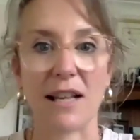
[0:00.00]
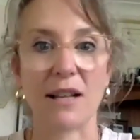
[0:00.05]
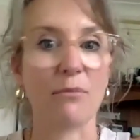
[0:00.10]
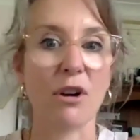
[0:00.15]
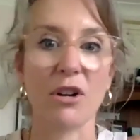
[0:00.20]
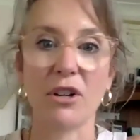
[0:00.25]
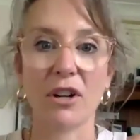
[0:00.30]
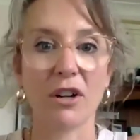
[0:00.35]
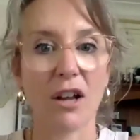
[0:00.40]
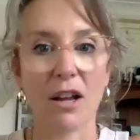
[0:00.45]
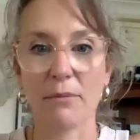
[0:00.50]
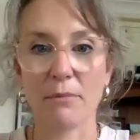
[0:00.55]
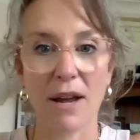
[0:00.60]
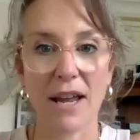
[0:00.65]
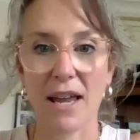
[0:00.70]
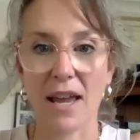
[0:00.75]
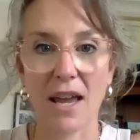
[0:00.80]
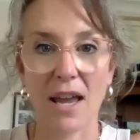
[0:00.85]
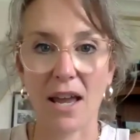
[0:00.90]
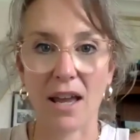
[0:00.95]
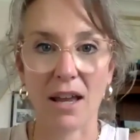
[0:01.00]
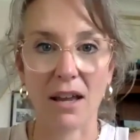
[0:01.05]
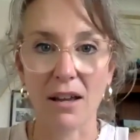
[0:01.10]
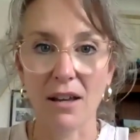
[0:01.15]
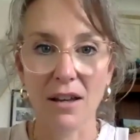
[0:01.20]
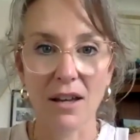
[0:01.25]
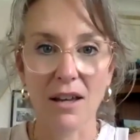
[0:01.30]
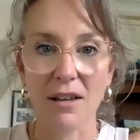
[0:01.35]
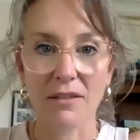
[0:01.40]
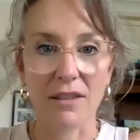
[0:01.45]
They might not like my hair.
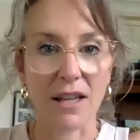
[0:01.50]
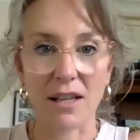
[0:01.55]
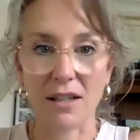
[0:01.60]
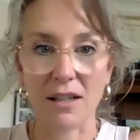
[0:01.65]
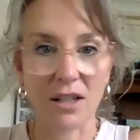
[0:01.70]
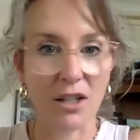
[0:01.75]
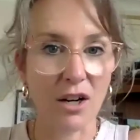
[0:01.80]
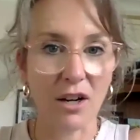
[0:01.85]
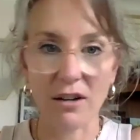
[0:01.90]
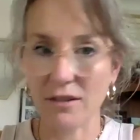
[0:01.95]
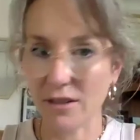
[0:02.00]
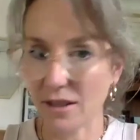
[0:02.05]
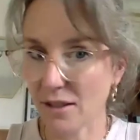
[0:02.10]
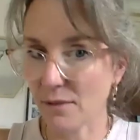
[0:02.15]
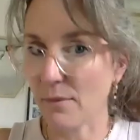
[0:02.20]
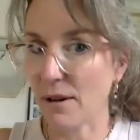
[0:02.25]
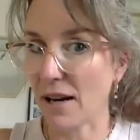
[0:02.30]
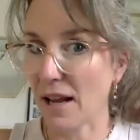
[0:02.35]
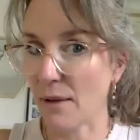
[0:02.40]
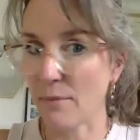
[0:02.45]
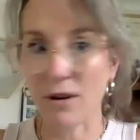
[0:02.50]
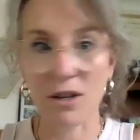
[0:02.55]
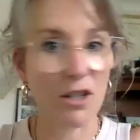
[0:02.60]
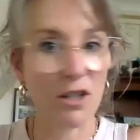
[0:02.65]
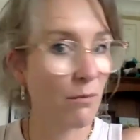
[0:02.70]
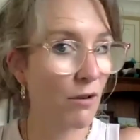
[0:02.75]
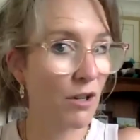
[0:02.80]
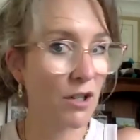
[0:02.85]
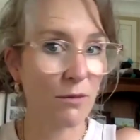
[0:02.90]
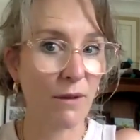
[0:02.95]
That, it doesn't matter how much I
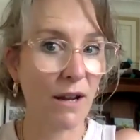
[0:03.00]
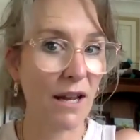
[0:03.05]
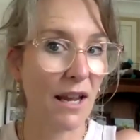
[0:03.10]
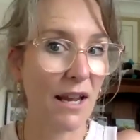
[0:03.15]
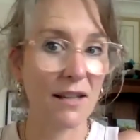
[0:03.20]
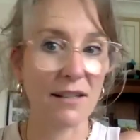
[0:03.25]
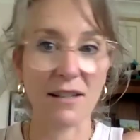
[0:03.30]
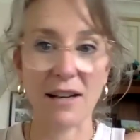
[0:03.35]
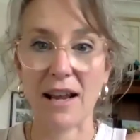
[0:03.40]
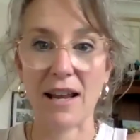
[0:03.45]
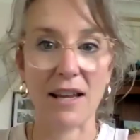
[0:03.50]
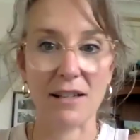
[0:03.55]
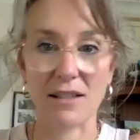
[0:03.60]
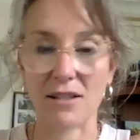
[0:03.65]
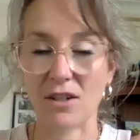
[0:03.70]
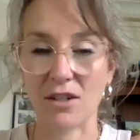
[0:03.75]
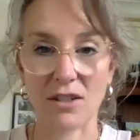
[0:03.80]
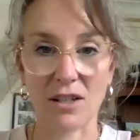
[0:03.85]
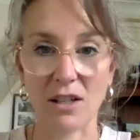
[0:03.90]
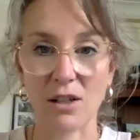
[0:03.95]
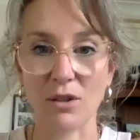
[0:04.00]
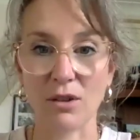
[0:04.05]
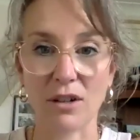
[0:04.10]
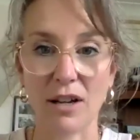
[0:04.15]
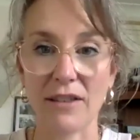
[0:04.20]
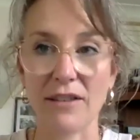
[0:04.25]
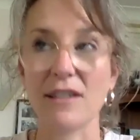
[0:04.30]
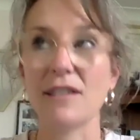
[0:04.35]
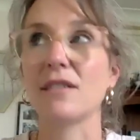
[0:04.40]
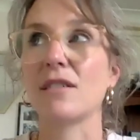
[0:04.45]
brush my hair today, it's just going to look
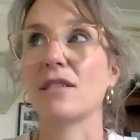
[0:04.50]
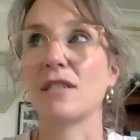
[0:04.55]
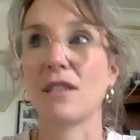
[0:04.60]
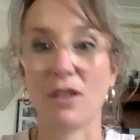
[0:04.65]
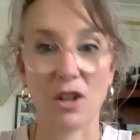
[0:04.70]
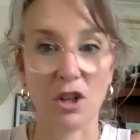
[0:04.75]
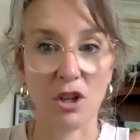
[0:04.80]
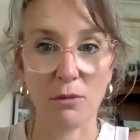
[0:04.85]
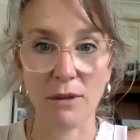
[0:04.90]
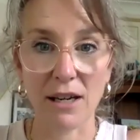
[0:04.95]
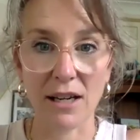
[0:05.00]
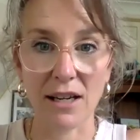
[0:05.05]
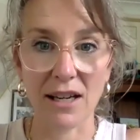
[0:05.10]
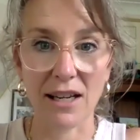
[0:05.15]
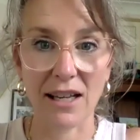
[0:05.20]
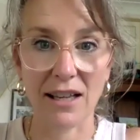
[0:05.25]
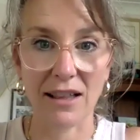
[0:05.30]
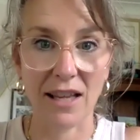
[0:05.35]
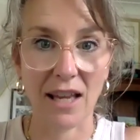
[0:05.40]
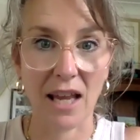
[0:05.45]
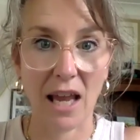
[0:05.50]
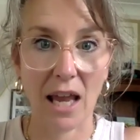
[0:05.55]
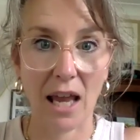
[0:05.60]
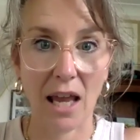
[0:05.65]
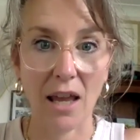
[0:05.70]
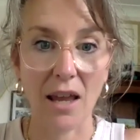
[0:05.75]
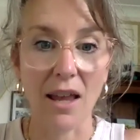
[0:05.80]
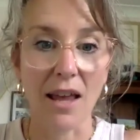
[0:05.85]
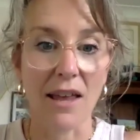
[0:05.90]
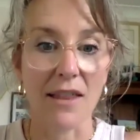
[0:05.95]
like this because of the humidity in the air.
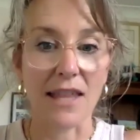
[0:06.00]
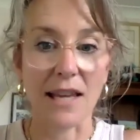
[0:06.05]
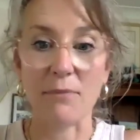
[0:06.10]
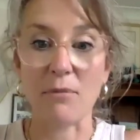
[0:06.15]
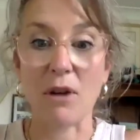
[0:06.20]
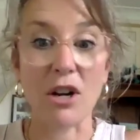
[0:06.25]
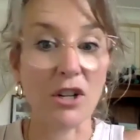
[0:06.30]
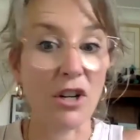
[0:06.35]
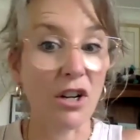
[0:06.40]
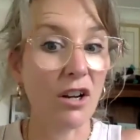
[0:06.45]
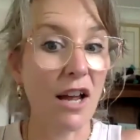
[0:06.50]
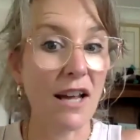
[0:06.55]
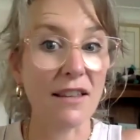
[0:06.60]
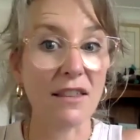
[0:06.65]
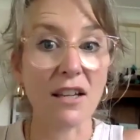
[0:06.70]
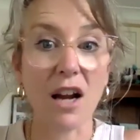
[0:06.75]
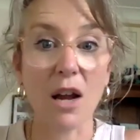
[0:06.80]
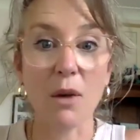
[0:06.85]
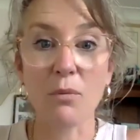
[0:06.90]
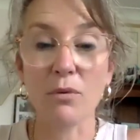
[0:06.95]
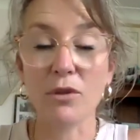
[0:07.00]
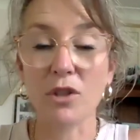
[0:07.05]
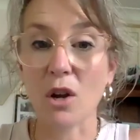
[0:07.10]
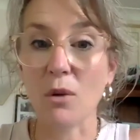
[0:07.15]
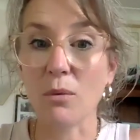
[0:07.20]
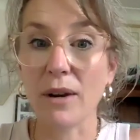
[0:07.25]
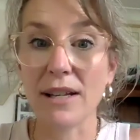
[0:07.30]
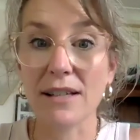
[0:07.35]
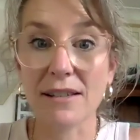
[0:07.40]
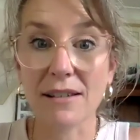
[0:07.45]
They might not like that I don't
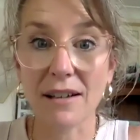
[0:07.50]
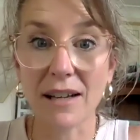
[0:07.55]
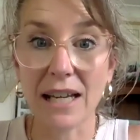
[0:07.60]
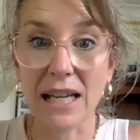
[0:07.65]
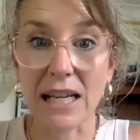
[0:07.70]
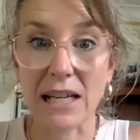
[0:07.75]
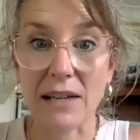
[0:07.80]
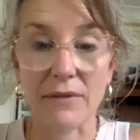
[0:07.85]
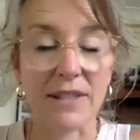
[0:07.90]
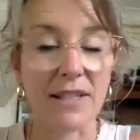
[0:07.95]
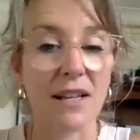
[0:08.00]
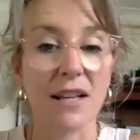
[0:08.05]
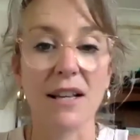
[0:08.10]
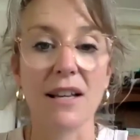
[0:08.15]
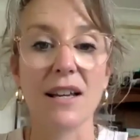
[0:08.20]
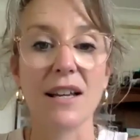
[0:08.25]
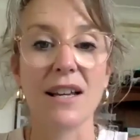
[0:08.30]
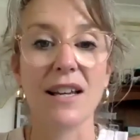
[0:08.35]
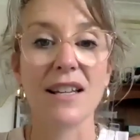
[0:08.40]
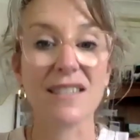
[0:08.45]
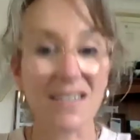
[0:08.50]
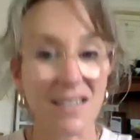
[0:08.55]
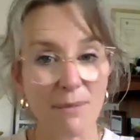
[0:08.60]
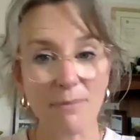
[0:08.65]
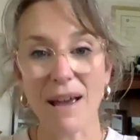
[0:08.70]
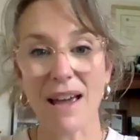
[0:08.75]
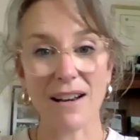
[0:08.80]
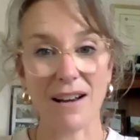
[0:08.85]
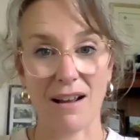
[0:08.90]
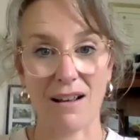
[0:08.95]
wear sleeves. It doesn't
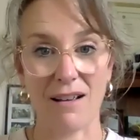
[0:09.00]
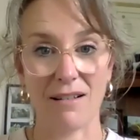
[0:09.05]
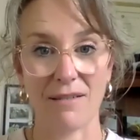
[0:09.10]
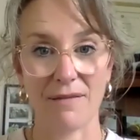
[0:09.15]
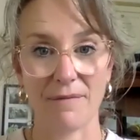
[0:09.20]
matter.